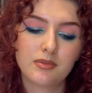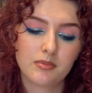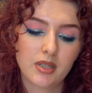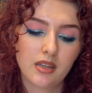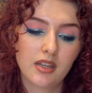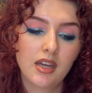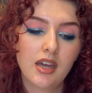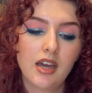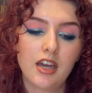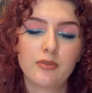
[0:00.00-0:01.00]
month
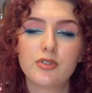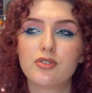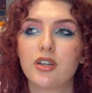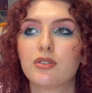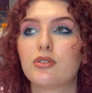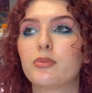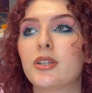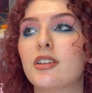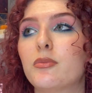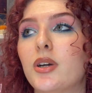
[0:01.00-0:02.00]
I've been trying to nope
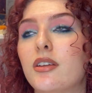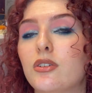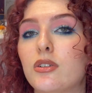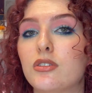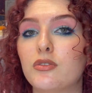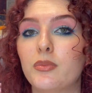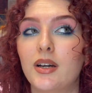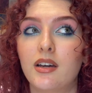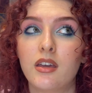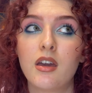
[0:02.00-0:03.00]
and left behind a lot of
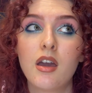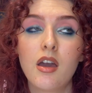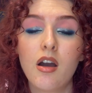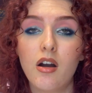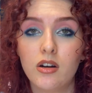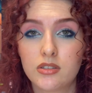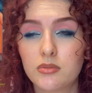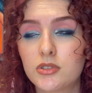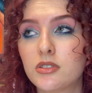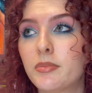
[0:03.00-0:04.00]
my
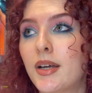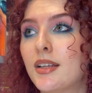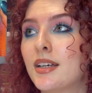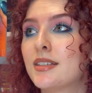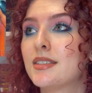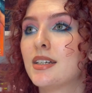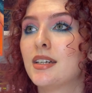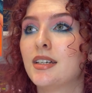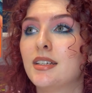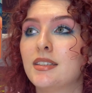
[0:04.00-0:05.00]
autumnal palettes,
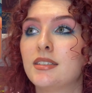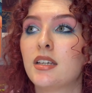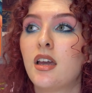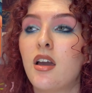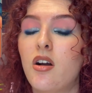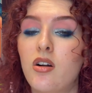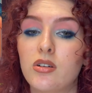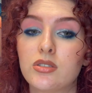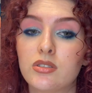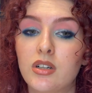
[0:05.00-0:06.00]
and
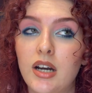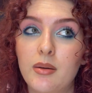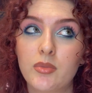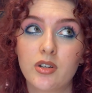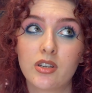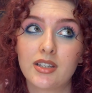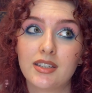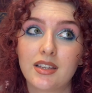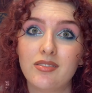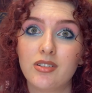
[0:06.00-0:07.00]
also I'm currently
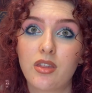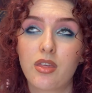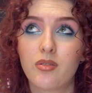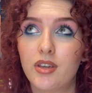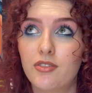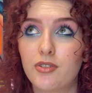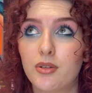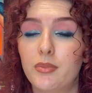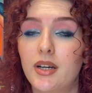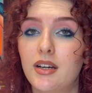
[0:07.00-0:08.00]
at level 3 for
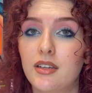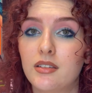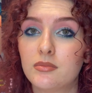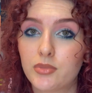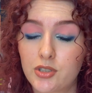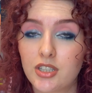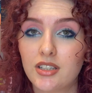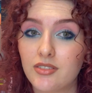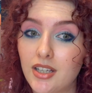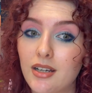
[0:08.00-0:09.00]
my project
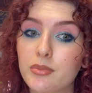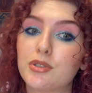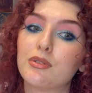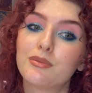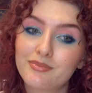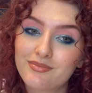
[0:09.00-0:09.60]
level up. So,